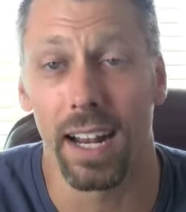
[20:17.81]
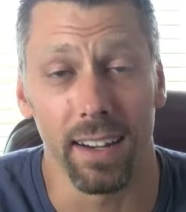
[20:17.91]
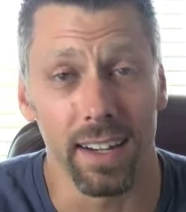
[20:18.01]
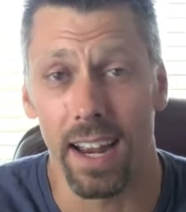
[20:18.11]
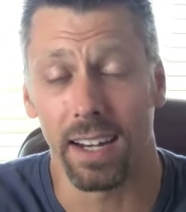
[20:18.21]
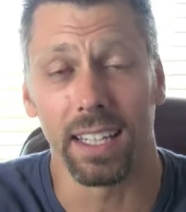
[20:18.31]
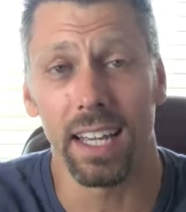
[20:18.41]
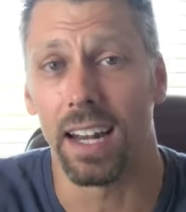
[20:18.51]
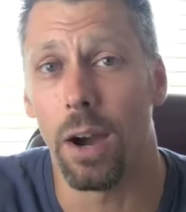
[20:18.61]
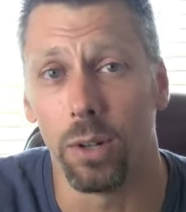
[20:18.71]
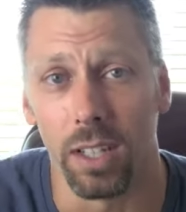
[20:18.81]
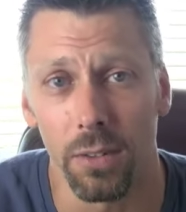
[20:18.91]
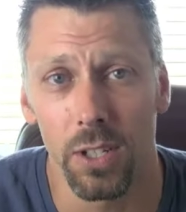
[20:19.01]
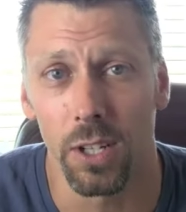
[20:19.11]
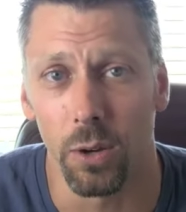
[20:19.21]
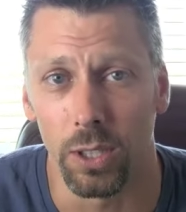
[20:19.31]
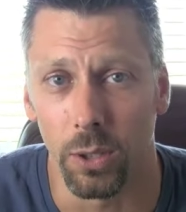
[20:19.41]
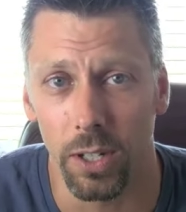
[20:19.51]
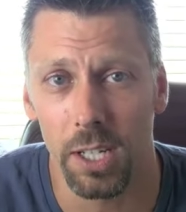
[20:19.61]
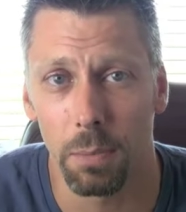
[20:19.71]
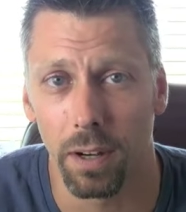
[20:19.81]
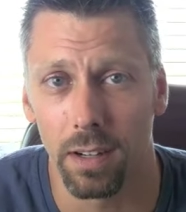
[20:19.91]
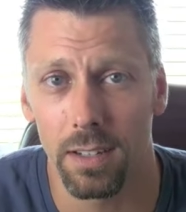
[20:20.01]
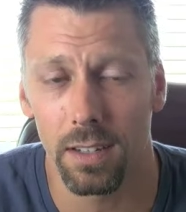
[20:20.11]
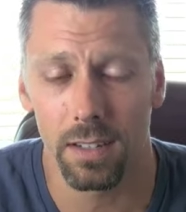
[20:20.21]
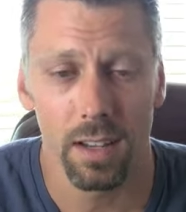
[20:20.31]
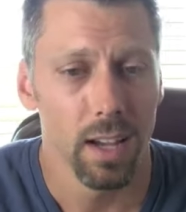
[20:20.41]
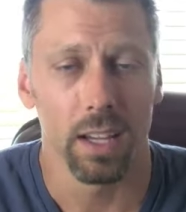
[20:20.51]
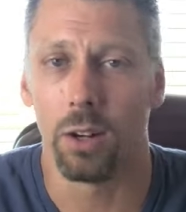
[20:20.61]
And, and again, I would love to know your experiences.